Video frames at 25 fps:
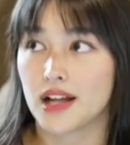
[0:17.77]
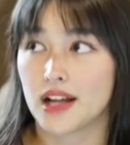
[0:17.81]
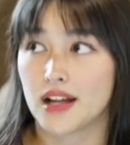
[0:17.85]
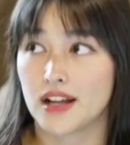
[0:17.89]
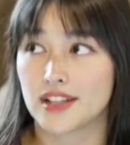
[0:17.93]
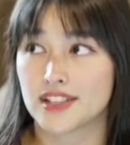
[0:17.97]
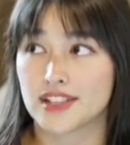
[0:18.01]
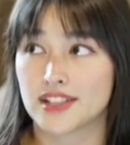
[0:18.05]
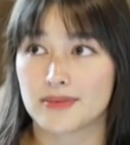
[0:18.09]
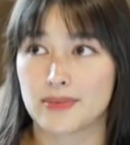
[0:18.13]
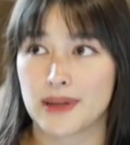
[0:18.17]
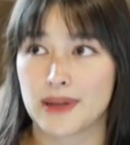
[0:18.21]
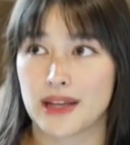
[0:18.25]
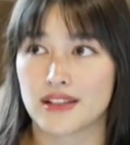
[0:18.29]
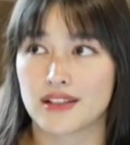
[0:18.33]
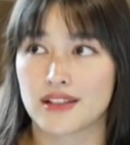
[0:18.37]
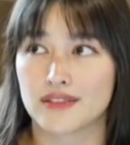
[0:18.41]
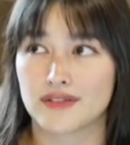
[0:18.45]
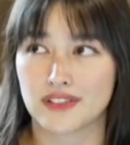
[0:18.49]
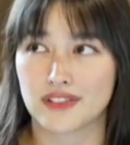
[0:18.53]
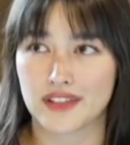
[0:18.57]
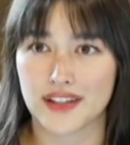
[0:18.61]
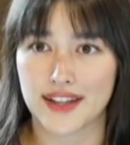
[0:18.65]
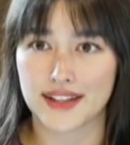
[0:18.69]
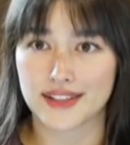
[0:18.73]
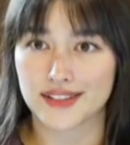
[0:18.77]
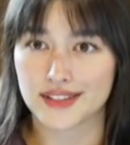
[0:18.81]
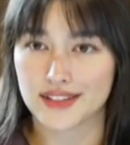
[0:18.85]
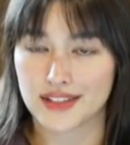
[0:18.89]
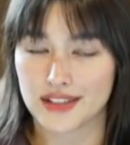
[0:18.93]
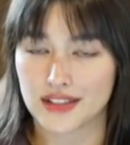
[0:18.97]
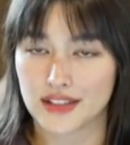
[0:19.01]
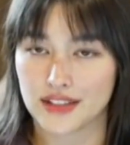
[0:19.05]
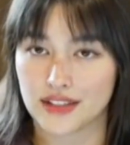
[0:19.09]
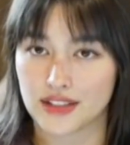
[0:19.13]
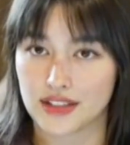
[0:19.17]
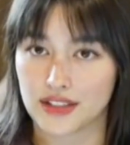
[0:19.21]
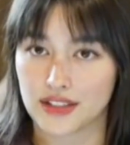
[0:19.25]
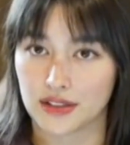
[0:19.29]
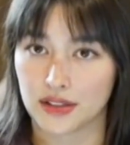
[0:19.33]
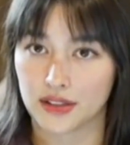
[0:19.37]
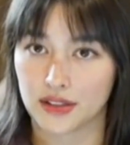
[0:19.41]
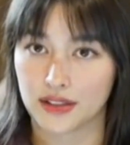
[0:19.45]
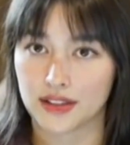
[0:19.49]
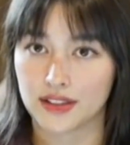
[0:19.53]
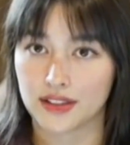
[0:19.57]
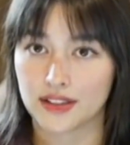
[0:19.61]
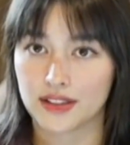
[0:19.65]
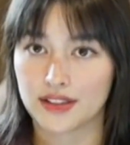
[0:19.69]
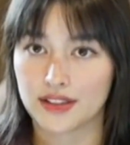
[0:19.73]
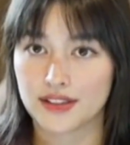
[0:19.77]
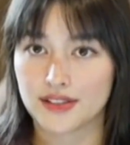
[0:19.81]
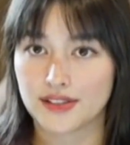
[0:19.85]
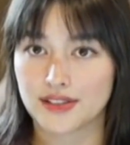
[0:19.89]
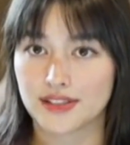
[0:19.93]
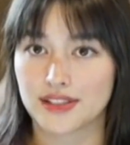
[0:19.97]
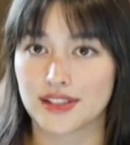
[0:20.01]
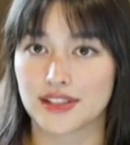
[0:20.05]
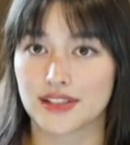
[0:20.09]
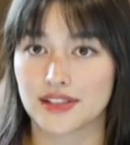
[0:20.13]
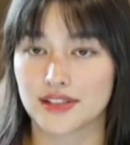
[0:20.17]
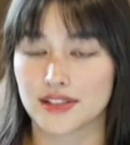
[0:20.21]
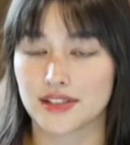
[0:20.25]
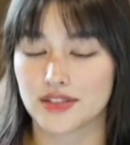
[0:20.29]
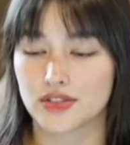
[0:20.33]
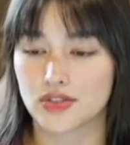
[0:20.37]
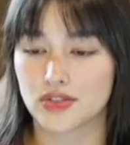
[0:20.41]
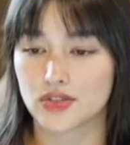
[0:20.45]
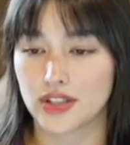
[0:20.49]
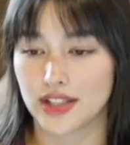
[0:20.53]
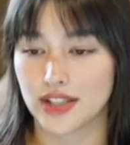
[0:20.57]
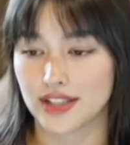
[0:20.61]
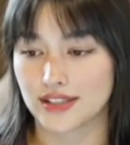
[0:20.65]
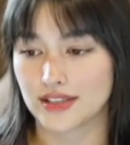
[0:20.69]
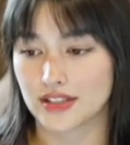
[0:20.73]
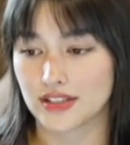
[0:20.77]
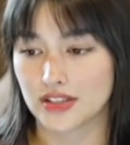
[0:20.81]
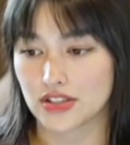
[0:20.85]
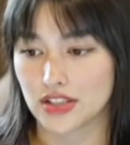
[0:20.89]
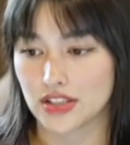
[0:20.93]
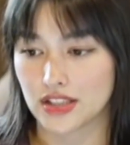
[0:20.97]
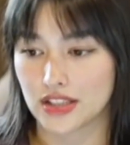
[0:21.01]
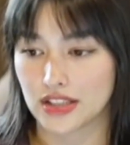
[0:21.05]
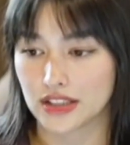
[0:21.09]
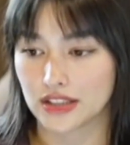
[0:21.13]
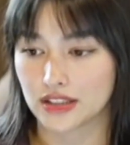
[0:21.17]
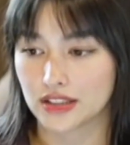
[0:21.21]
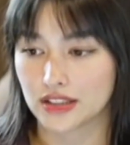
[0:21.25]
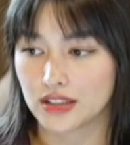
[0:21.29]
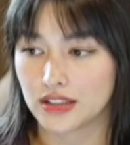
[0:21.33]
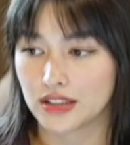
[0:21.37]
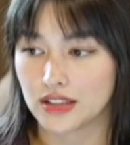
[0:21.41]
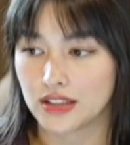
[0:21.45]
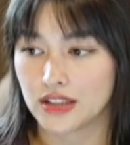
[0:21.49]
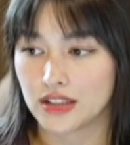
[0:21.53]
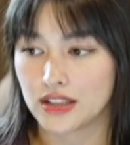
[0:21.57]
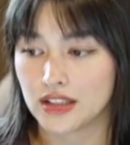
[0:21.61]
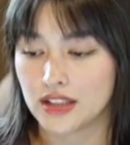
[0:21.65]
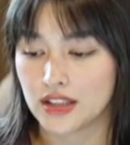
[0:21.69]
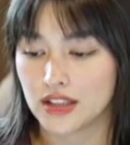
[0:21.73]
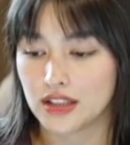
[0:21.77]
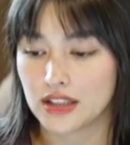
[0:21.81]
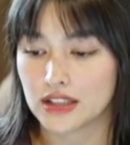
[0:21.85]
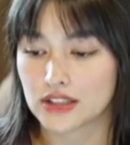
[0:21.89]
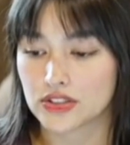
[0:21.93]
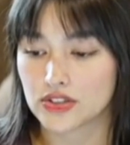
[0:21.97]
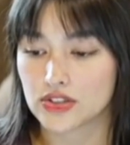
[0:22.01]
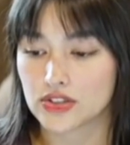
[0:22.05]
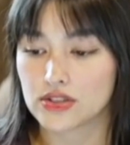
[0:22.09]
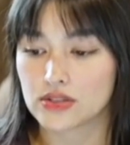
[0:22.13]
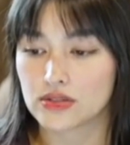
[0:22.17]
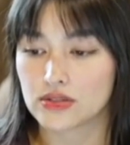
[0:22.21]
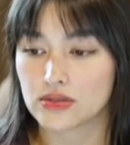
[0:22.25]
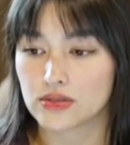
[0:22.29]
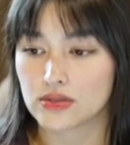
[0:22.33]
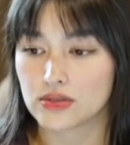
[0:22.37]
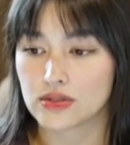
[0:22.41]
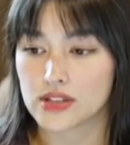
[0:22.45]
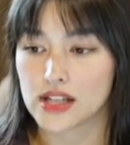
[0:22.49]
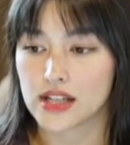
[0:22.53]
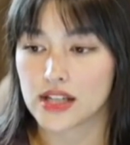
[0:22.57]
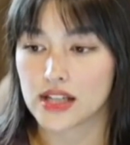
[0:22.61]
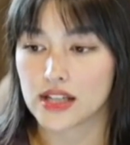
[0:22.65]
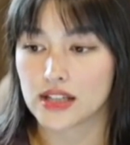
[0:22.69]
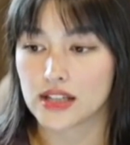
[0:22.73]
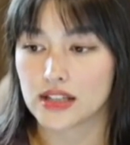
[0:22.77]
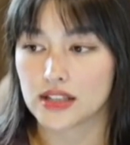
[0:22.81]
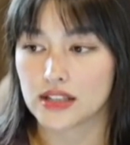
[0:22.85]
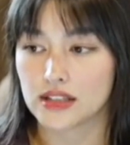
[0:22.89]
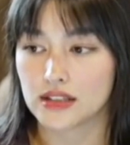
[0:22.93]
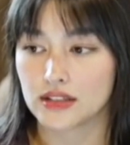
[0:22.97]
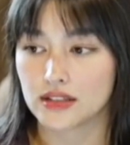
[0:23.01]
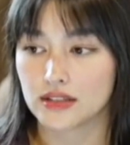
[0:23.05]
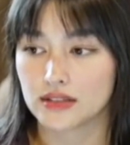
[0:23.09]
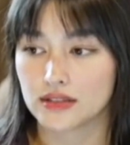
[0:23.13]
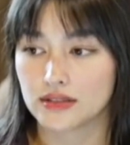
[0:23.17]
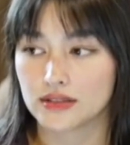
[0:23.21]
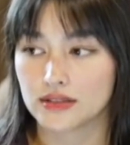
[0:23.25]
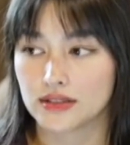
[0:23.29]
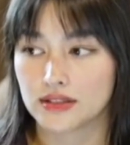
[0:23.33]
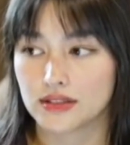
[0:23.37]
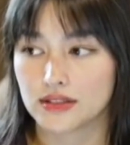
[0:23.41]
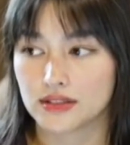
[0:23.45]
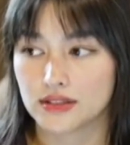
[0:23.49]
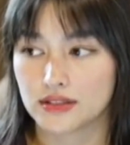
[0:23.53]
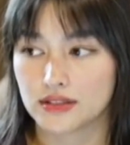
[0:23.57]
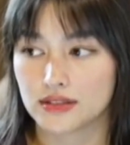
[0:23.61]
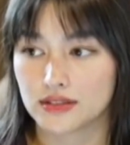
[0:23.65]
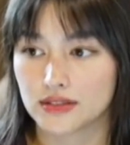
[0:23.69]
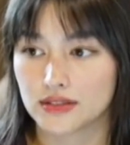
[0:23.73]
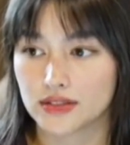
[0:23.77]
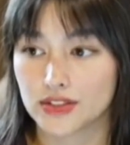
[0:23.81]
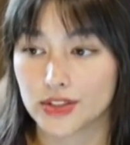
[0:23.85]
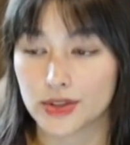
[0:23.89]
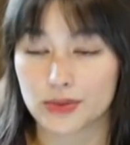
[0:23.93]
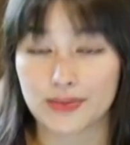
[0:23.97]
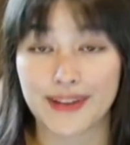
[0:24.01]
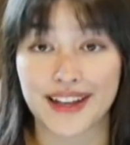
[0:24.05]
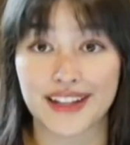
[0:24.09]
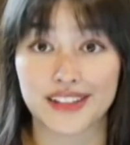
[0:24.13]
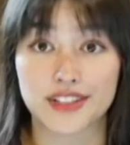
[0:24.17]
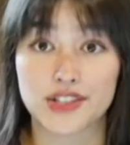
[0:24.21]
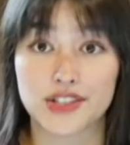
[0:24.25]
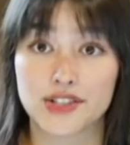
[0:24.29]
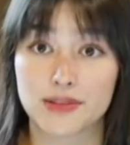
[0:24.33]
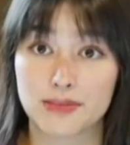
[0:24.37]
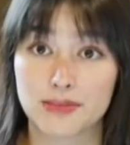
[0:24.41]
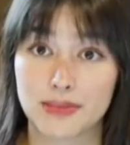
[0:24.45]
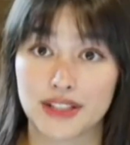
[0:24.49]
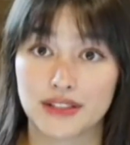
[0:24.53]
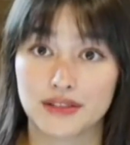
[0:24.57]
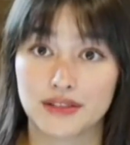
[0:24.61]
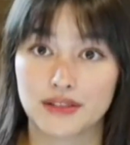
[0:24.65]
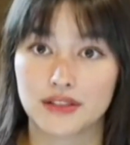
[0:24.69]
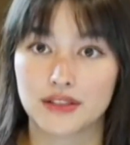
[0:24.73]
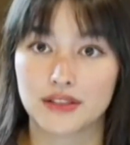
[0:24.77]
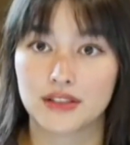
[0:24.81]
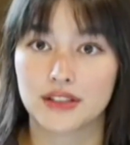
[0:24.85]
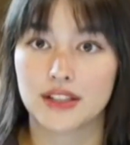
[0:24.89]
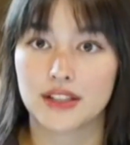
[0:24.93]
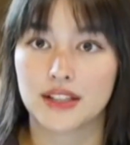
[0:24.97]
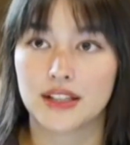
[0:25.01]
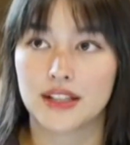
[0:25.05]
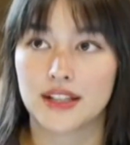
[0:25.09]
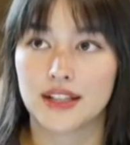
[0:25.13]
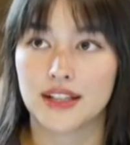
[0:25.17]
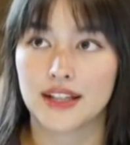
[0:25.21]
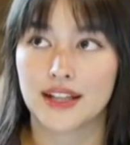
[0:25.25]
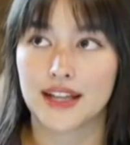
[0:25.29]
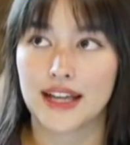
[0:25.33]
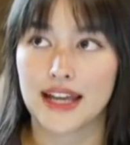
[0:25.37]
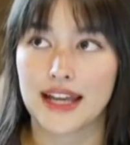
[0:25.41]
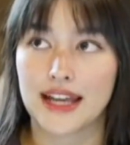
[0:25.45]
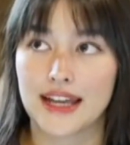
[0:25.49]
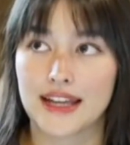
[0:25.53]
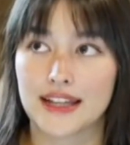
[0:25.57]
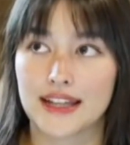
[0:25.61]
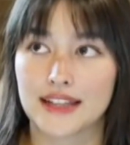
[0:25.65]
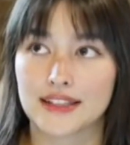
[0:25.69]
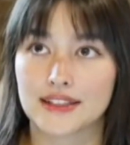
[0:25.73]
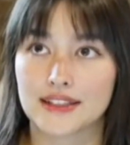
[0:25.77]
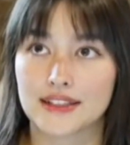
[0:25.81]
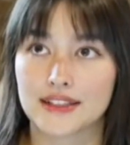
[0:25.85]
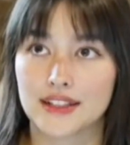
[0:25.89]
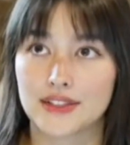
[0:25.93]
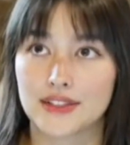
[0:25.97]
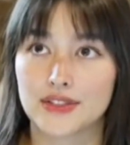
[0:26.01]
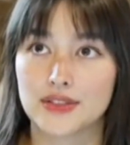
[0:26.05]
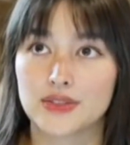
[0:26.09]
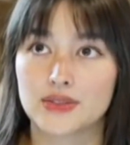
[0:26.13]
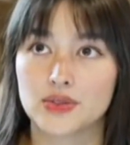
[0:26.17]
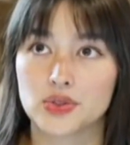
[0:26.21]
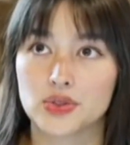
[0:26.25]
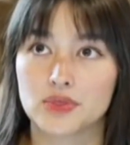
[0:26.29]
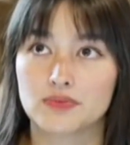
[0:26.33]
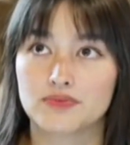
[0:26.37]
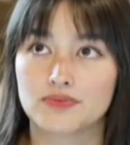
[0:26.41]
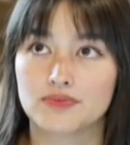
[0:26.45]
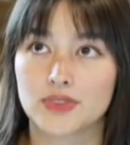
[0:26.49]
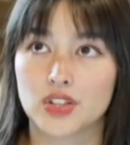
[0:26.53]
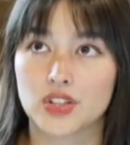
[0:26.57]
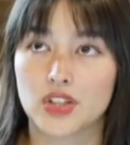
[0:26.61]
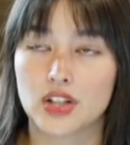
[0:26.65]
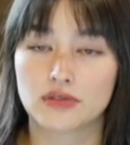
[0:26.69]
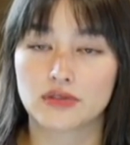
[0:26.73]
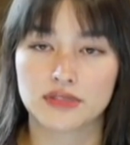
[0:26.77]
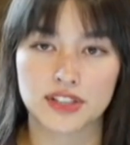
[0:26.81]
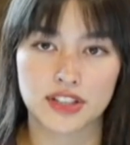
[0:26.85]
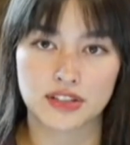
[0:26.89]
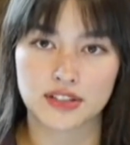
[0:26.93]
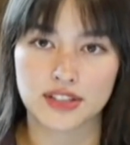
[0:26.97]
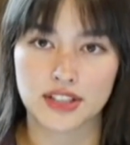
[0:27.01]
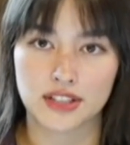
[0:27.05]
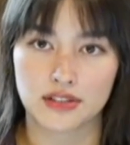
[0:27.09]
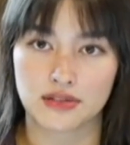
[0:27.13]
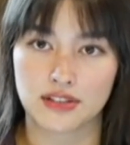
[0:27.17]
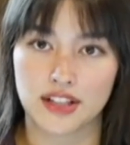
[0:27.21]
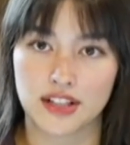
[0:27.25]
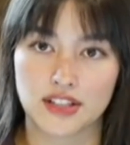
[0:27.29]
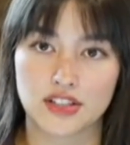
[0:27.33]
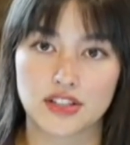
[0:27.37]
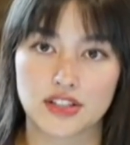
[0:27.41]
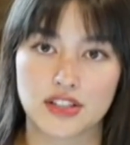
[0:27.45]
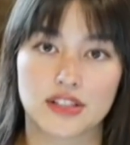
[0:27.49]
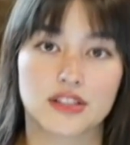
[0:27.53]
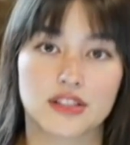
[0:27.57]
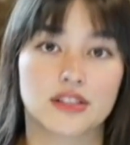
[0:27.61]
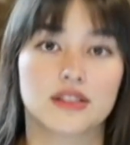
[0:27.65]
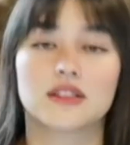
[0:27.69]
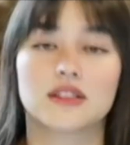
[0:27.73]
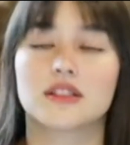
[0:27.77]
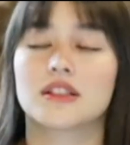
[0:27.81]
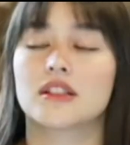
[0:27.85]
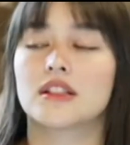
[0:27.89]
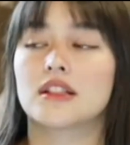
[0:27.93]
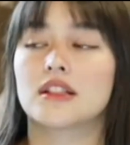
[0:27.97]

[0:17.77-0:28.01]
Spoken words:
a span of less than a year since transitioning into a new management and a new career direction,